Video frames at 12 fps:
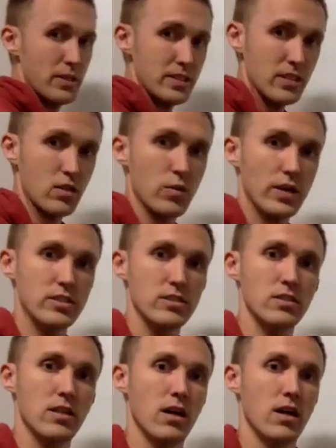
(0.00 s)
our basic
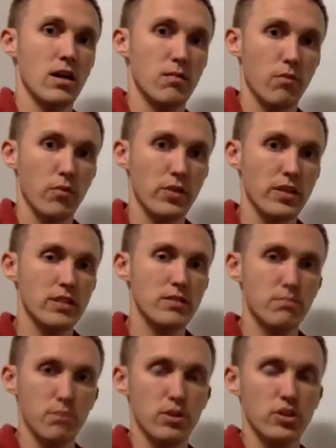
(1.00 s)
equation, but we need to
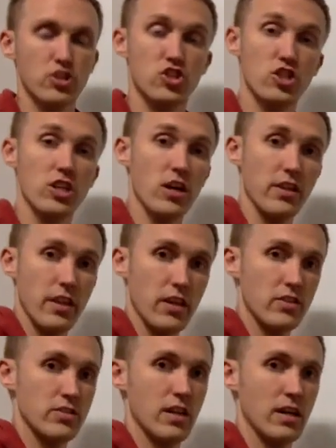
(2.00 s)
put G on the
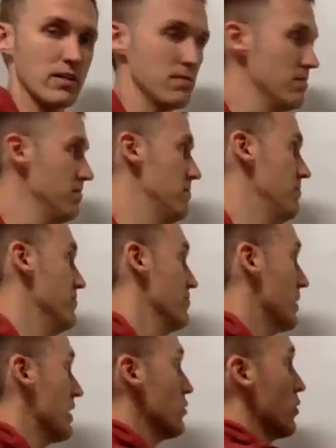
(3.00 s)
other side
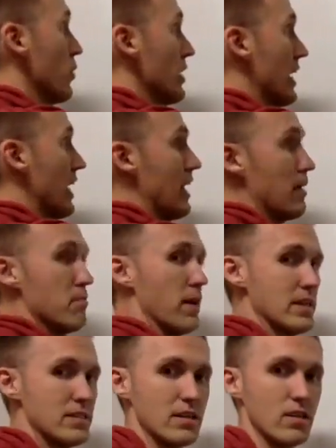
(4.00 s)
because we want to get M
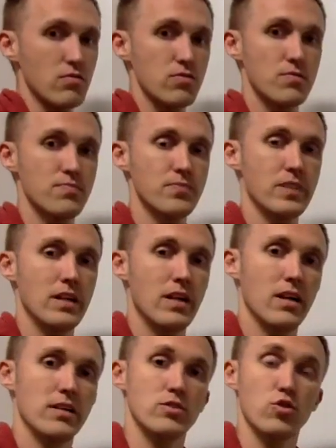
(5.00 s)
by itself.
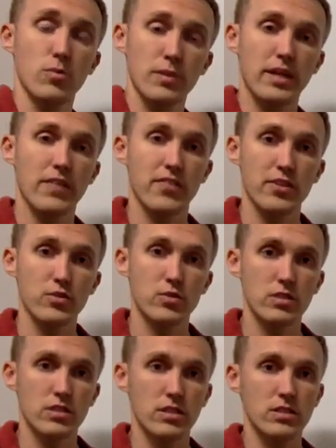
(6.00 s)
Normally, if this
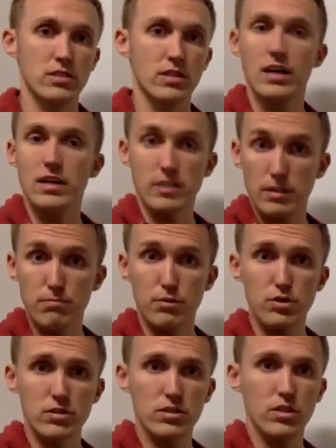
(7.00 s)
were just
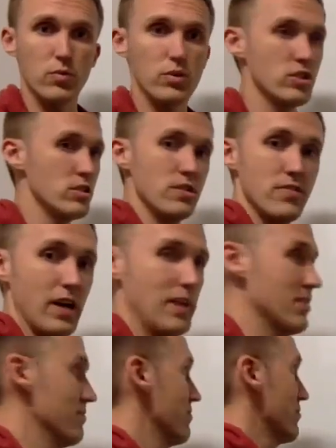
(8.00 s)
numbers, you would just divide,
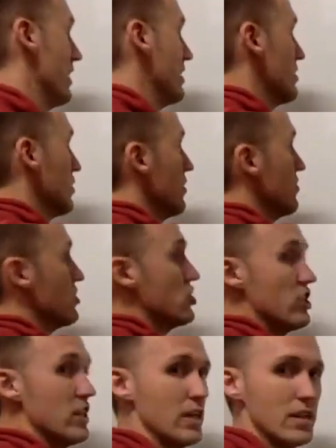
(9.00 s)
right? So
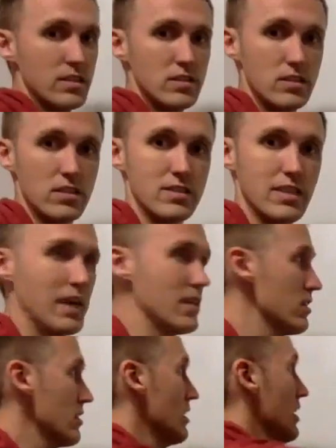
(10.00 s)
G is just a
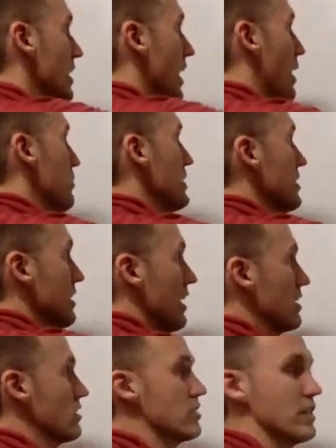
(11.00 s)
scalar, M is a
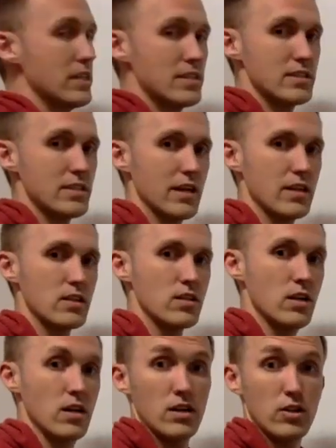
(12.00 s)
scalar, D is a scalar,
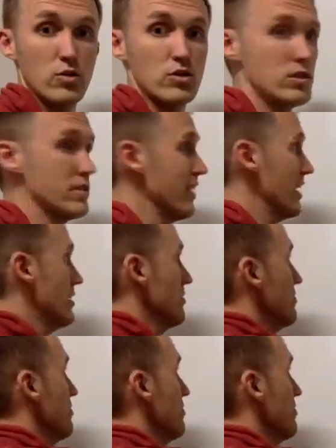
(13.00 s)
you just divide.